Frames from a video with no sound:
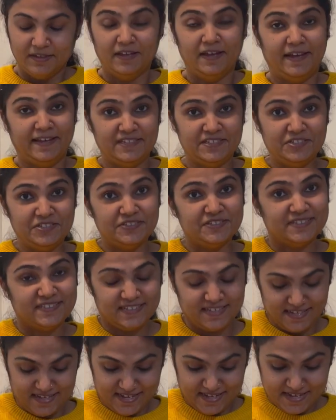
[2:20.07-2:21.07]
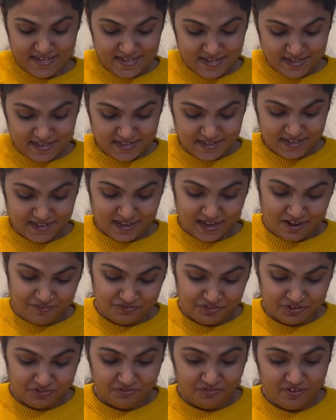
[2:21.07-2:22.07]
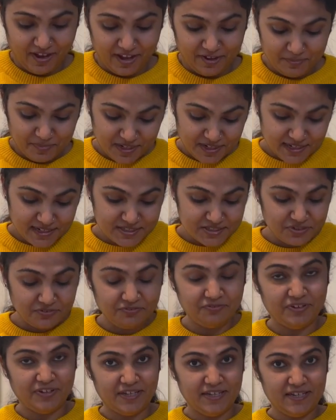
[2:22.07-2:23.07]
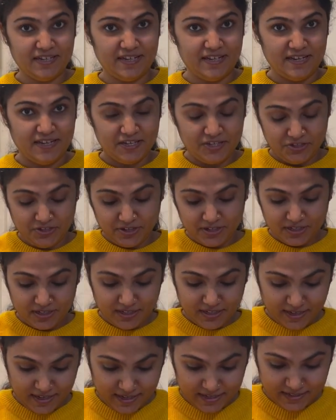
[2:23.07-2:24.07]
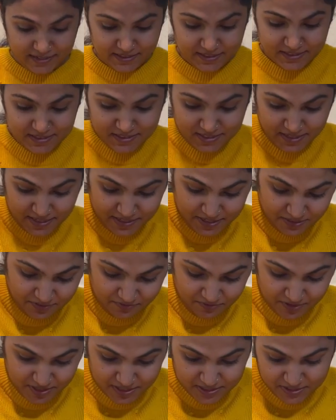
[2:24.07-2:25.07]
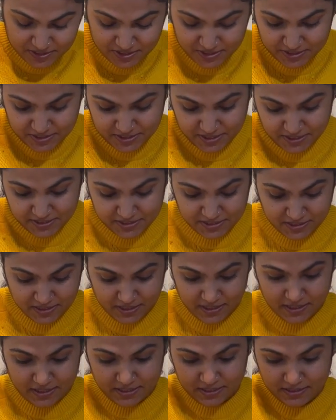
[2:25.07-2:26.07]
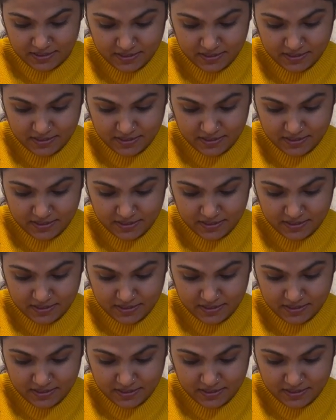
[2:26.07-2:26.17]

As you see, after 5 minutes of kneading, you're gonna get this kind of consistency,